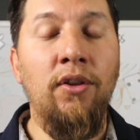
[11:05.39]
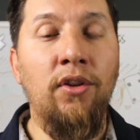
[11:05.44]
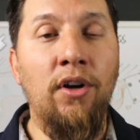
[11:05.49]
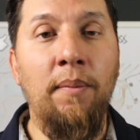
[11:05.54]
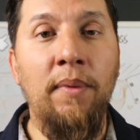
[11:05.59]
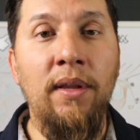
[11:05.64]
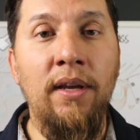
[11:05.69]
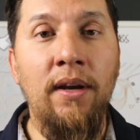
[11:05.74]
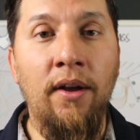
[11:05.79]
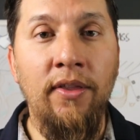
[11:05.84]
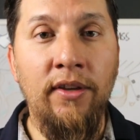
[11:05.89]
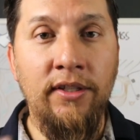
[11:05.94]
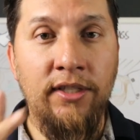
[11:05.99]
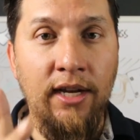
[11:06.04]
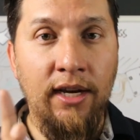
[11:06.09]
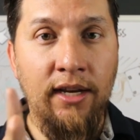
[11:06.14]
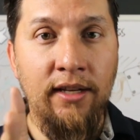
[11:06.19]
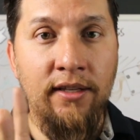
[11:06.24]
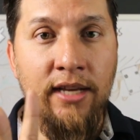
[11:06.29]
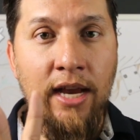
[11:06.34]
Normally on the
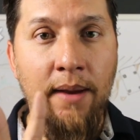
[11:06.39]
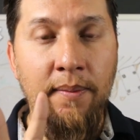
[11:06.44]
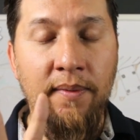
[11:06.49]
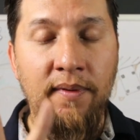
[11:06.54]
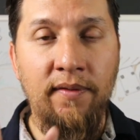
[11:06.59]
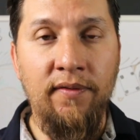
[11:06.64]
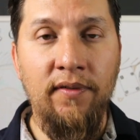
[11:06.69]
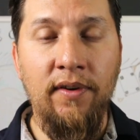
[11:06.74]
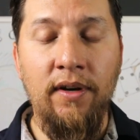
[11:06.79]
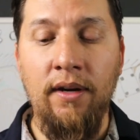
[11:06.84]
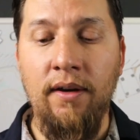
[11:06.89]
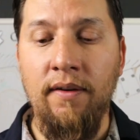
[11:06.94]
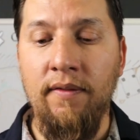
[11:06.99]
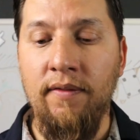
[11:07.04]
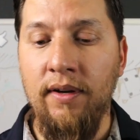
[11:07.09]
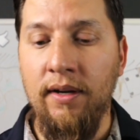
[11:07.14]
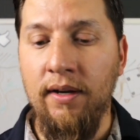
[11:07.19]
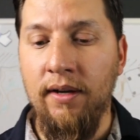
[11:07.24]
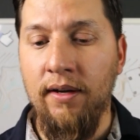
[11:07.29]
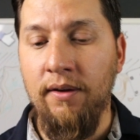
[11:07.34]
second type of,
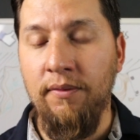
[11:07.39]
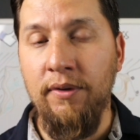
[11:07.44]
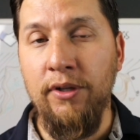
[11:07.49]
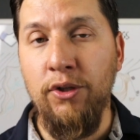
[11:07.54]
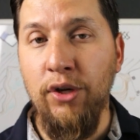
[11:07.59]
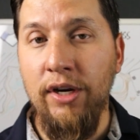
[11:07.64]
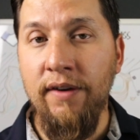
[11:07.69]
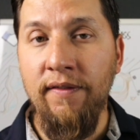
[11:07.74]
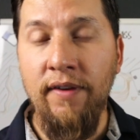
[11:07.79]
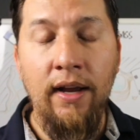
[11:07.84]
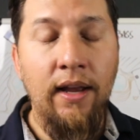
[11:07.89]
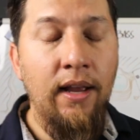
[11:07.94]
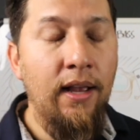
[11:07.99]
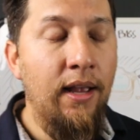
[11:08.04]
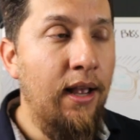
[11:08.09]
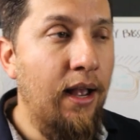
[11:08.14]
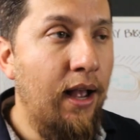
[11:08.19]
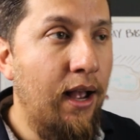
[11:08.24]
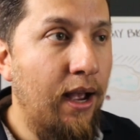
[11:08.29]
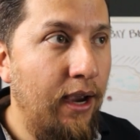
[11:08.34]
of uh, retrieve,
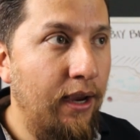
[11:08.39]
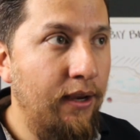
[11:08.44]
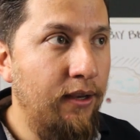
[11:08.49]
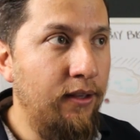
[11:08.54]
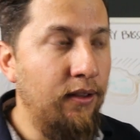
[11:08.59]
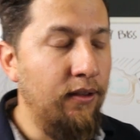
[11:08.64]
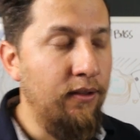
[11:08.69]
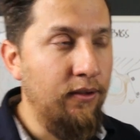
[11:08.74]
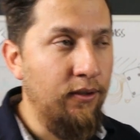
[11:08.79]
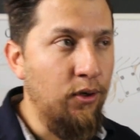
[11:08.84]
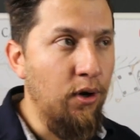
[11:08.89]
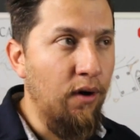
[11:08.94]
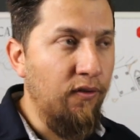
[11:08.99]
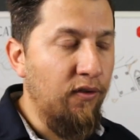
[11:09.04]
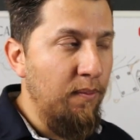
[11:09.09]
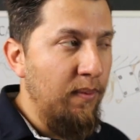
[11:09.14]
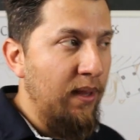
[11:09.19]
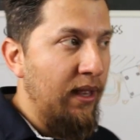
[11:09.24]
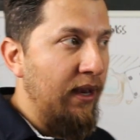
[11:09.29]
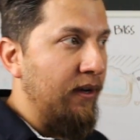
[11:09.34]
I go
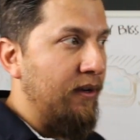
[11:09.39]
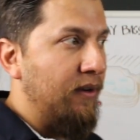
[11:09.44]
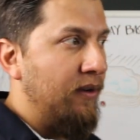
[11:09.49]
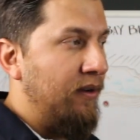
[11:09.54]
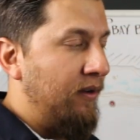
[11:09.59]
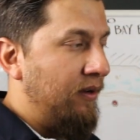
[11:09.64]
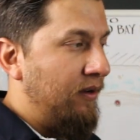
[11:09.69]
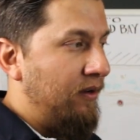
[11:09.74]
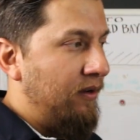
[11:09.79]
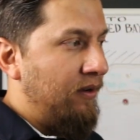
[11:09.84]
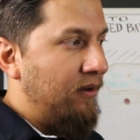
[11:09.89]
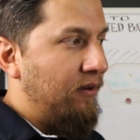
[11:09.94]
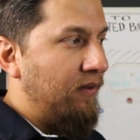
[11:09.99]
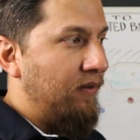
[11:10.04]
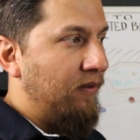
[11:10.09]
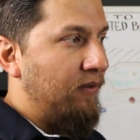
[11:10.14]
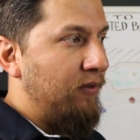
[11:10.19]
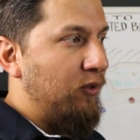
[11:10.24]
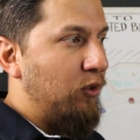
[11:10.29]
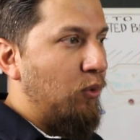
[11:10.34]
from like
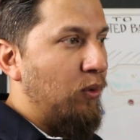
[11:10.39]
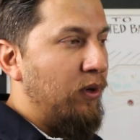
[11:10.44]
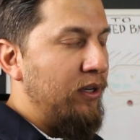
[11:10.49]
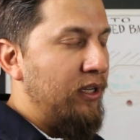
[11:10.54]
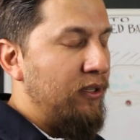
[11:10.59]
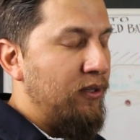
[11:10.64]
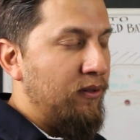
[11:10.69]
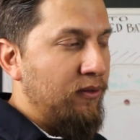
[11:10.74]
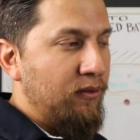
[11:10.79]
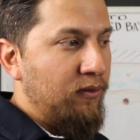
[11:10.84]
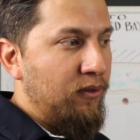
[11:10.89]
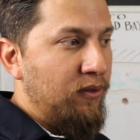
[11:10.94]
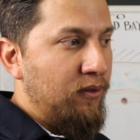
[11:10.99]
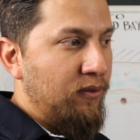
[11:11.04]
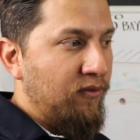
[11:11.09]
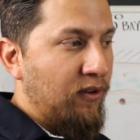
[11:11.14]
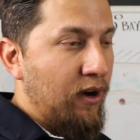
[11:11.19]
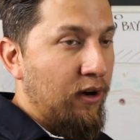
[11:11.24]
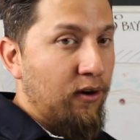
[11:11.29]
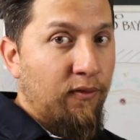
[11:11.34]
20 to,
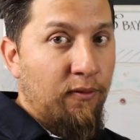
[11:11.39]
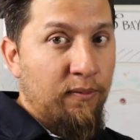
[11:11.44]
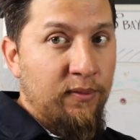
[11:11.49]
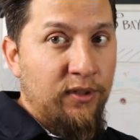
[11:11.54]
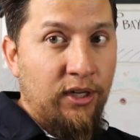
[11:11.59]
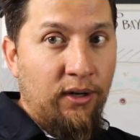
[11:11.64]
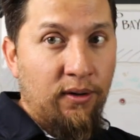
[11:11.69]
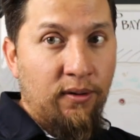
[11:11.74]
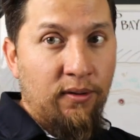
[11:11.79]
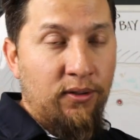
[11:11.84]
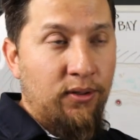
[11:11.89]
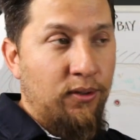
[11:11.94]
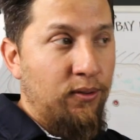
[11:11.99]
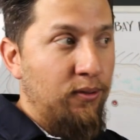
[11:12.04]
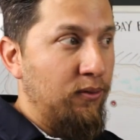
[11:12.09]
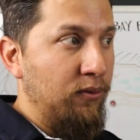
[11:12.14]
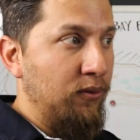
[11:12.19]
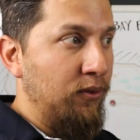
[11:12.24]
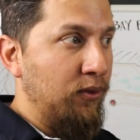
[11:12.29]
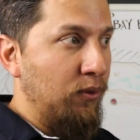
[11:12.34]
I go from zero
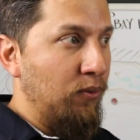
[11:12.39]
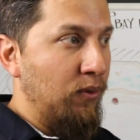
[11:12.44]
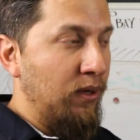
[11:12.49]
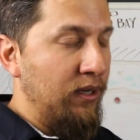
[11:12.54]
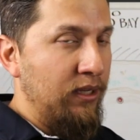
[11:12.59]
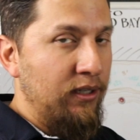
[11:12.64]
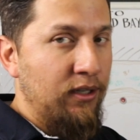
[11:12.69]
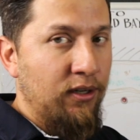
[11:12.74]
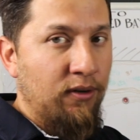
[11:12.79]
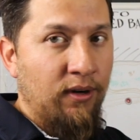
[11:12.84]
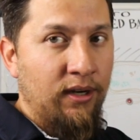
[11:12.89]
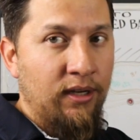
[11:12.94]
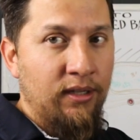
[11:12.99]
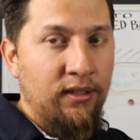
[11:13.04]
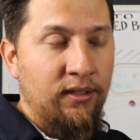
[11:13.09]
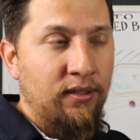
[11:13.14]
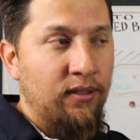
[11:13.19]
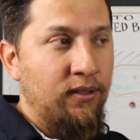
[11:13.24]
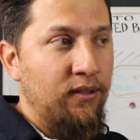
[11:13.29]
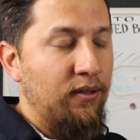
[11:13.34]
to 20
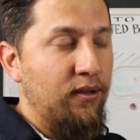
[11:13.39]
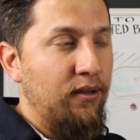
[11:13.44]
degrees